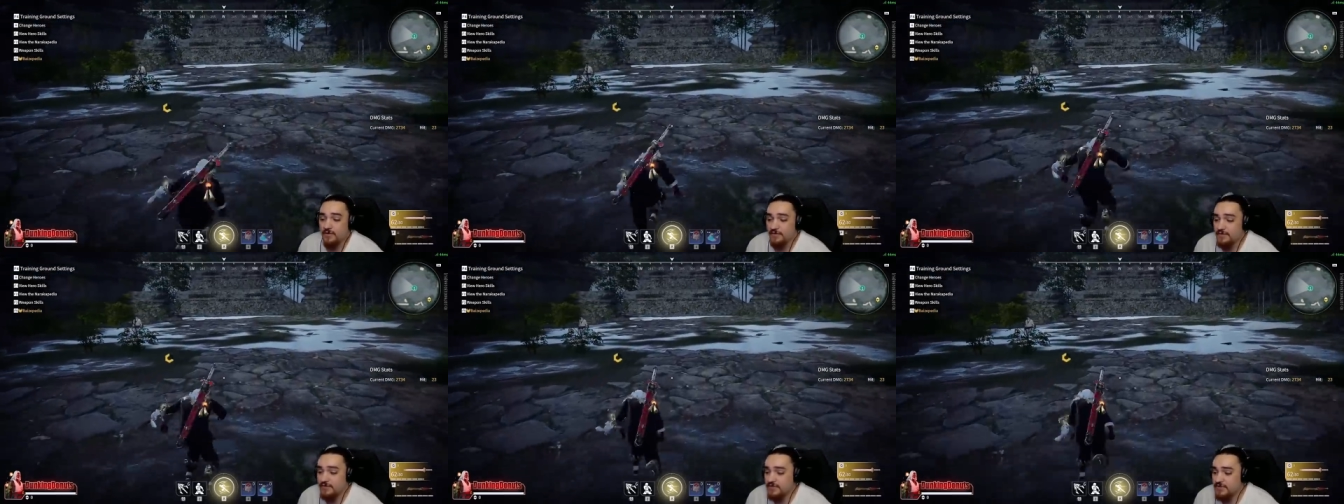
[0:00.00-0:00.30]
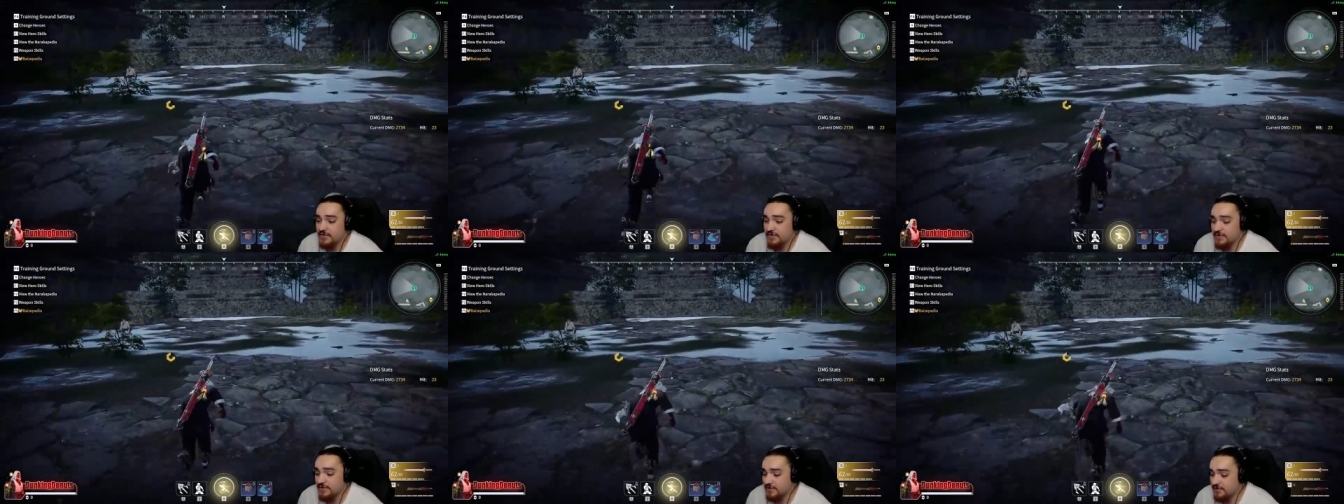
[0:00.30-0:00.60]

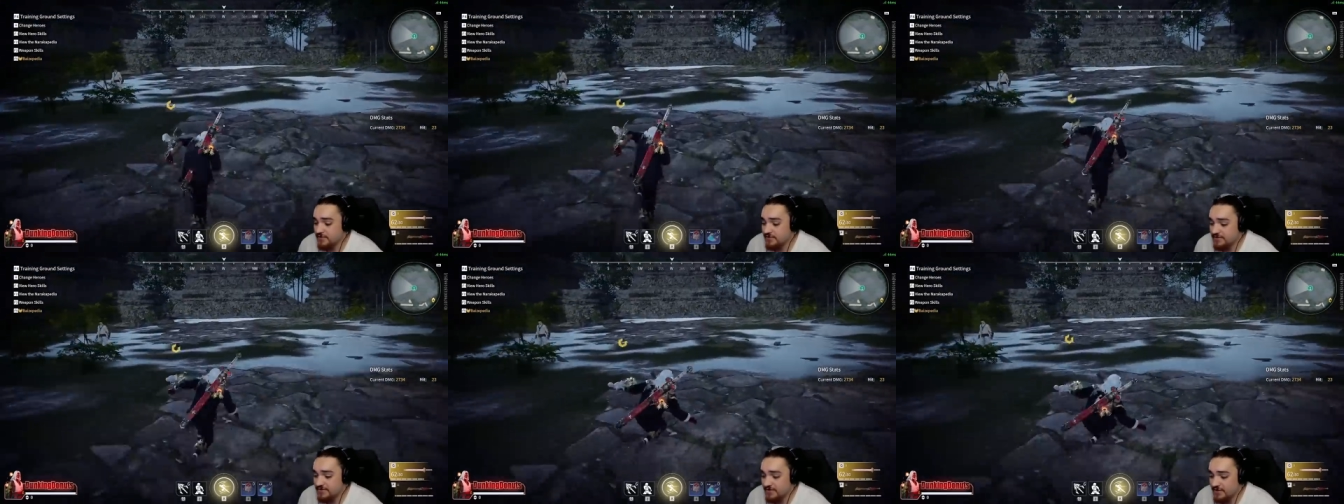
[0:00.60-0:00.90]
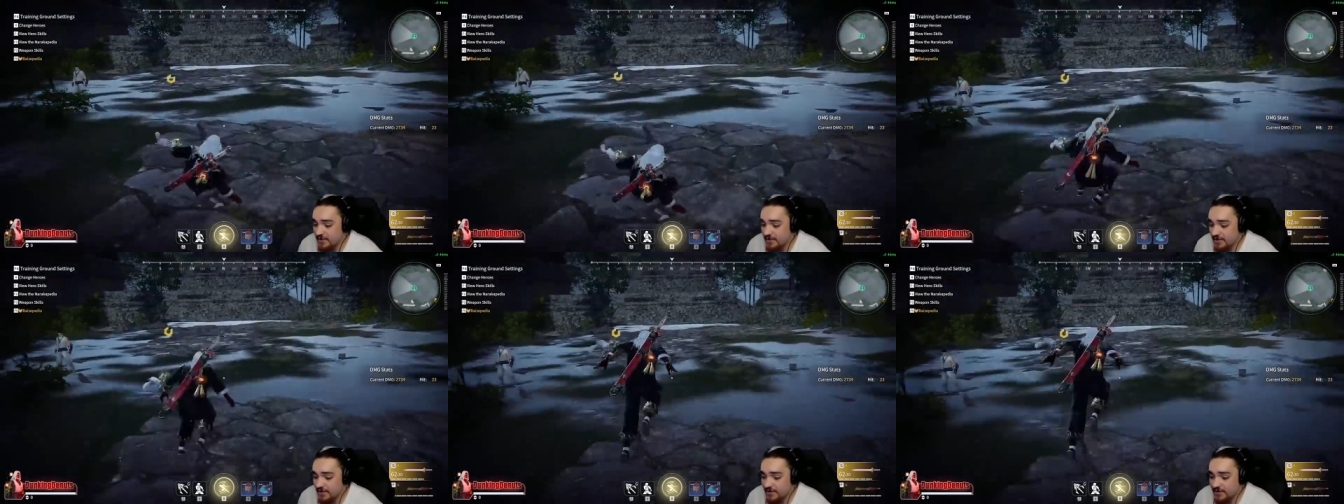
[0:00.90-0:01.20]
Obviously,
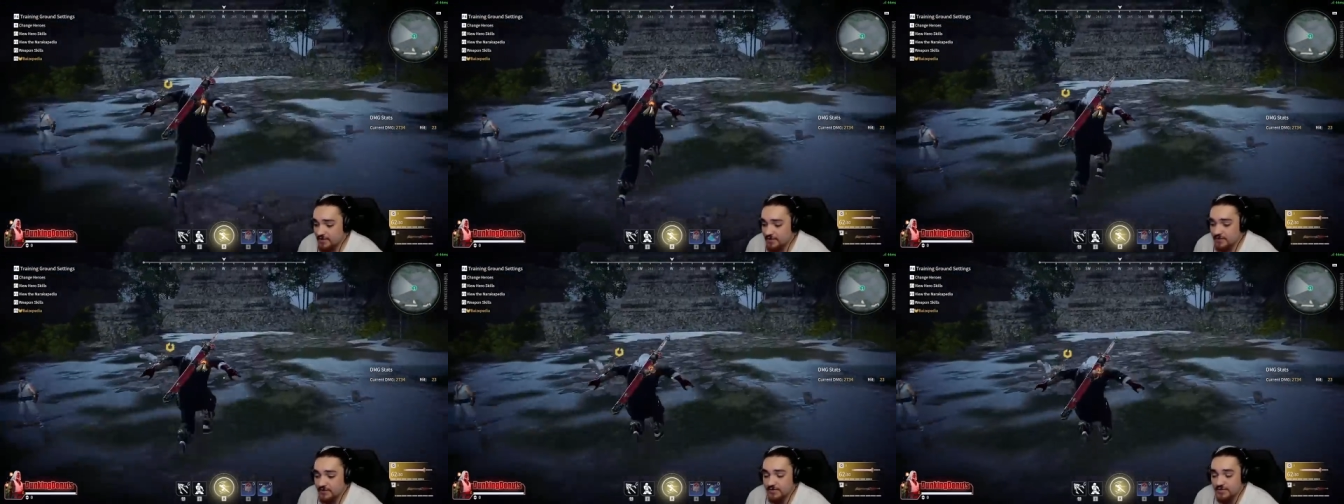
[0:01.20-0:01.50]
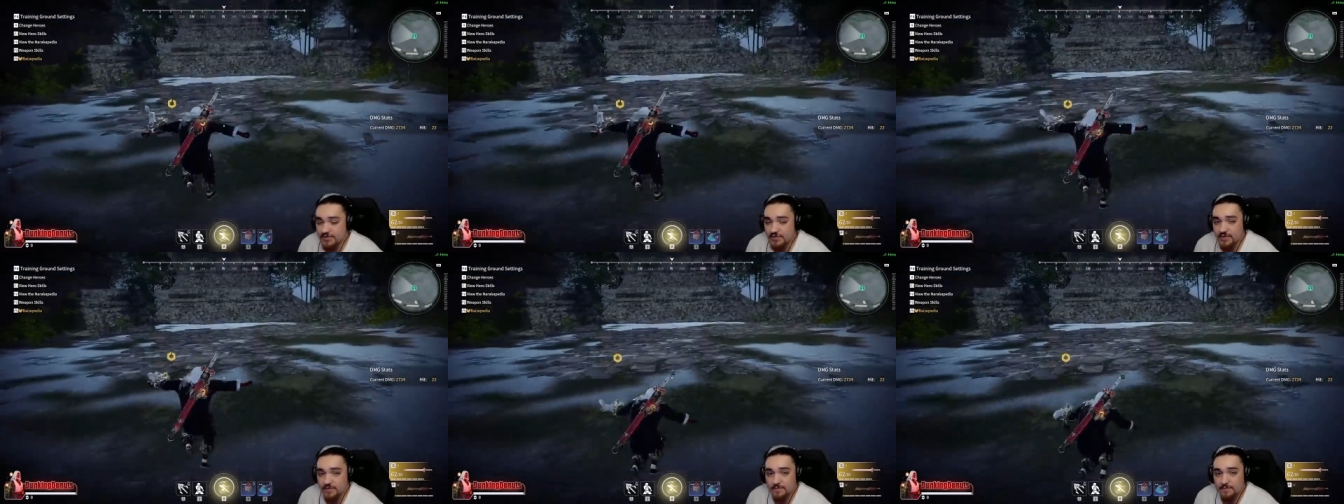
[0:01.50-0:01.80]
slide,
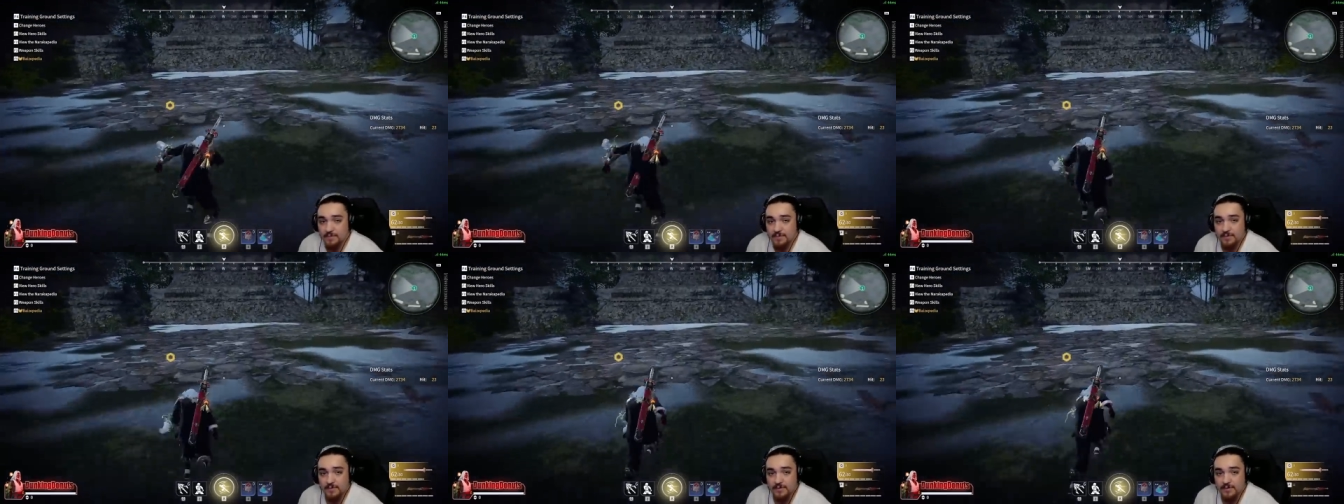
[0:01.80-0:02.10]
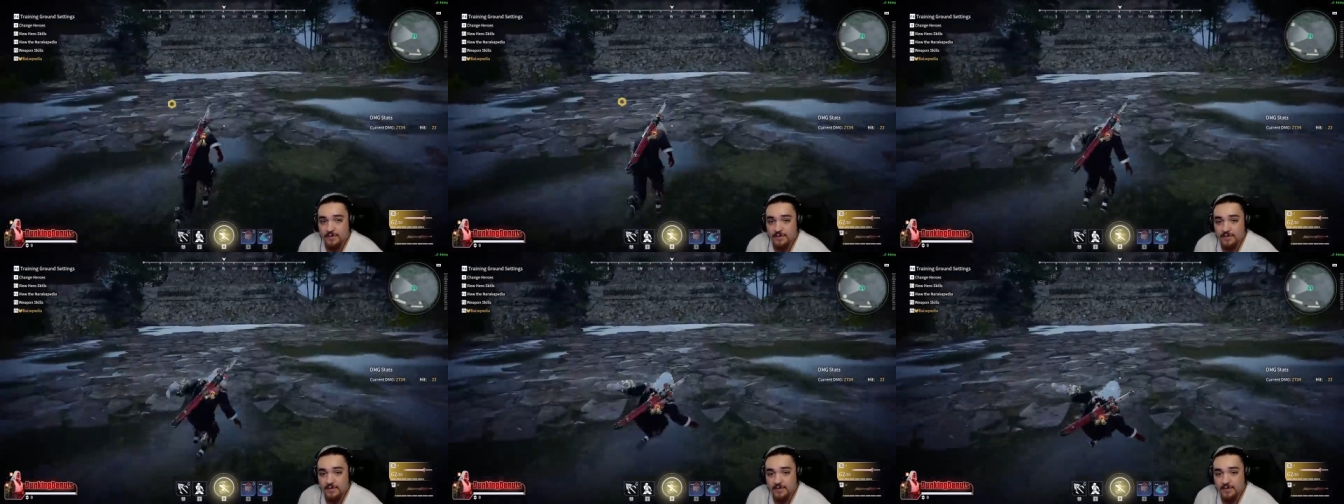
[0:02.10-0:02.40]
jump,
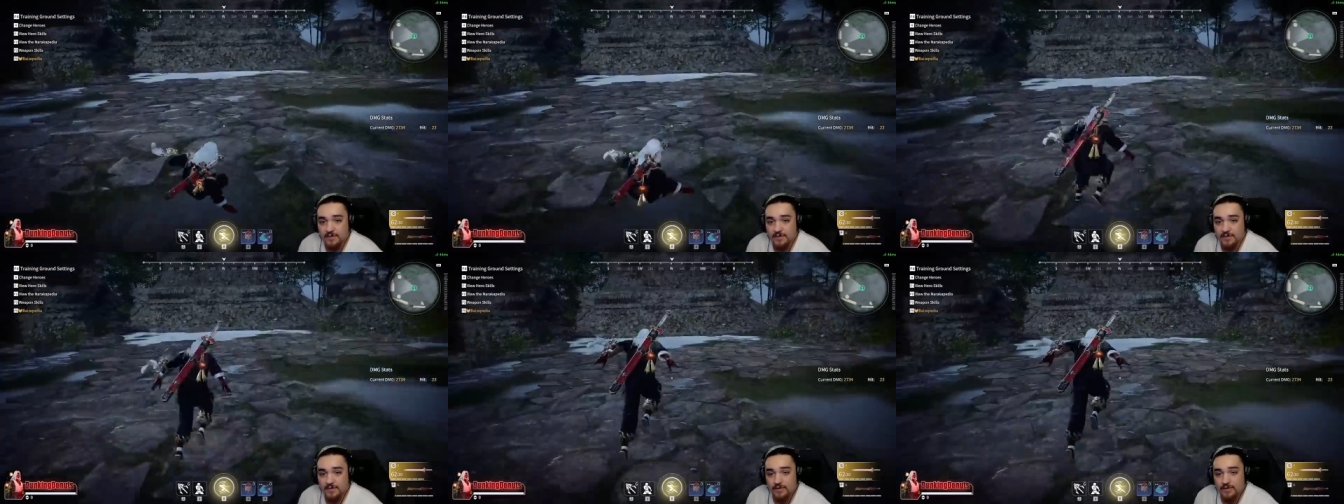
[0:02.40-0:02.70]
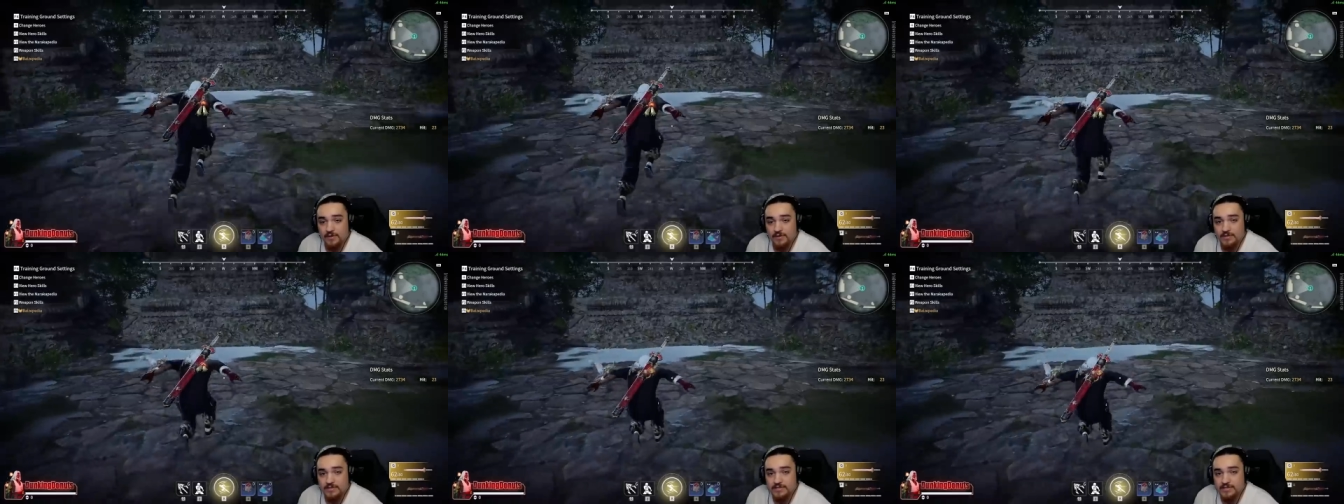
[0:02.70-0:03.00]

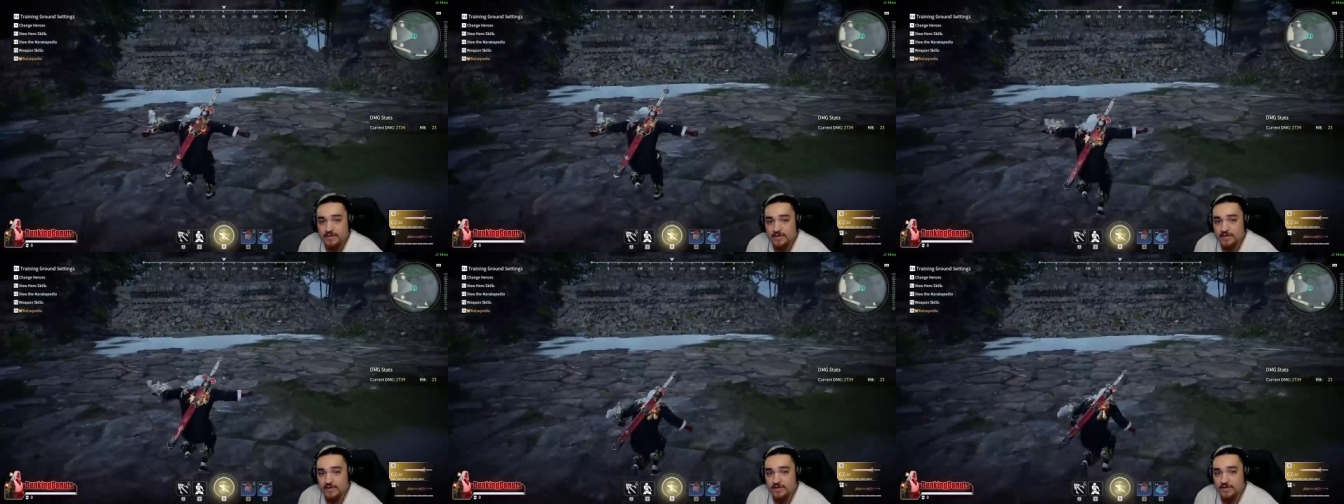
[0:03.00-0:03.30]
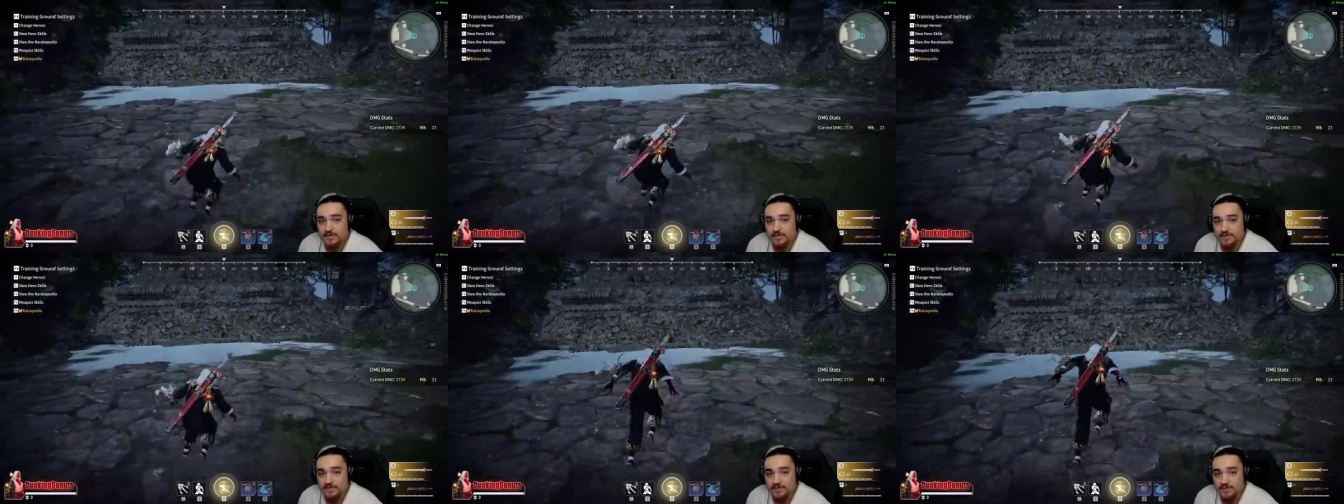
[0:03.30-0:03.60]
slide,
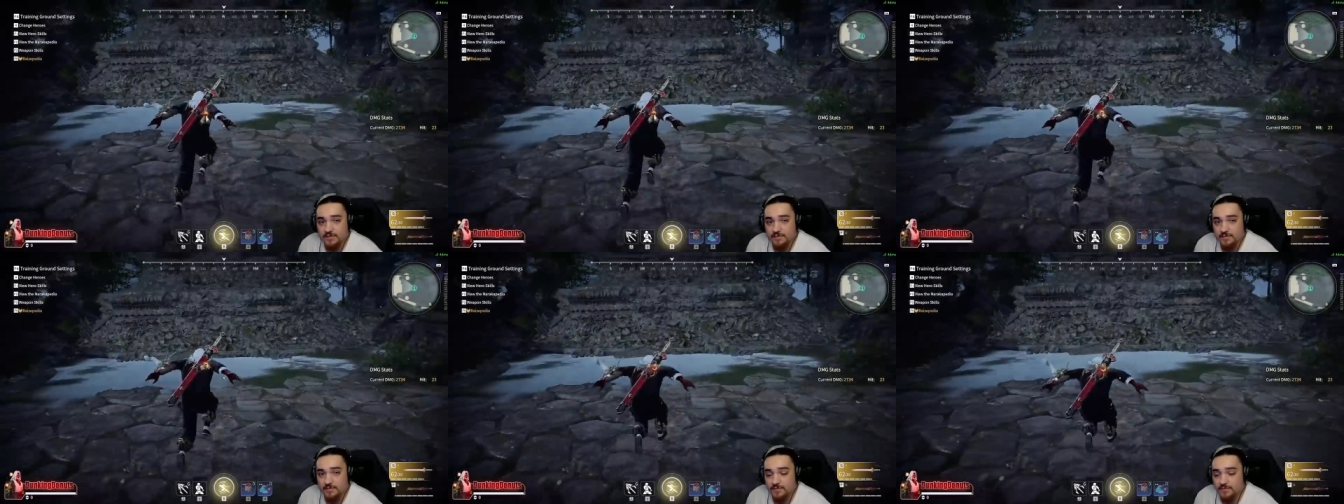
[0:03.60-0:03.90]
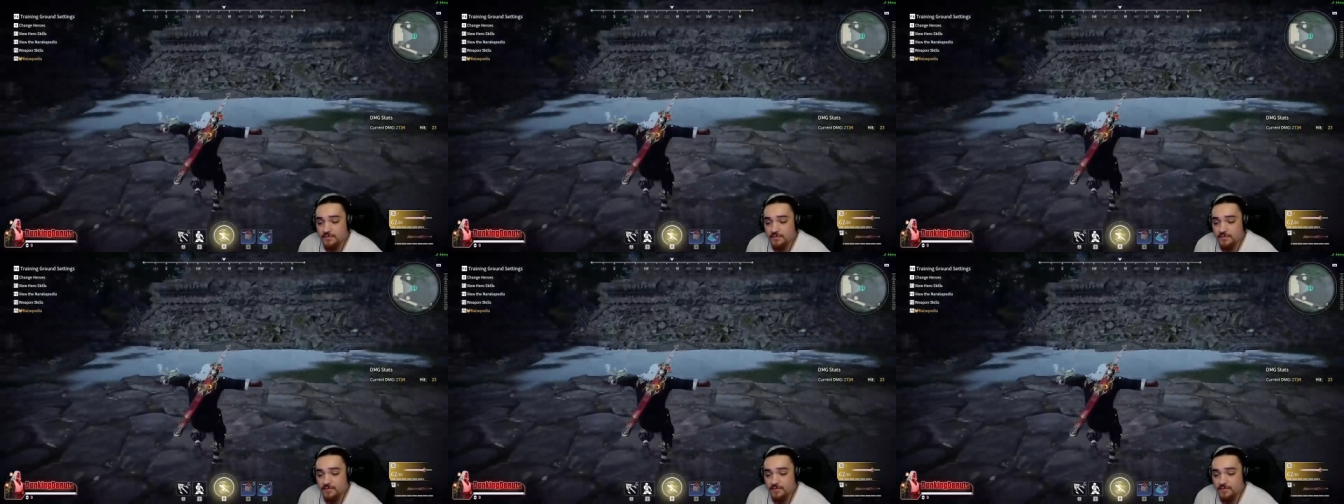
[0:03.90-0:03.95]
jump.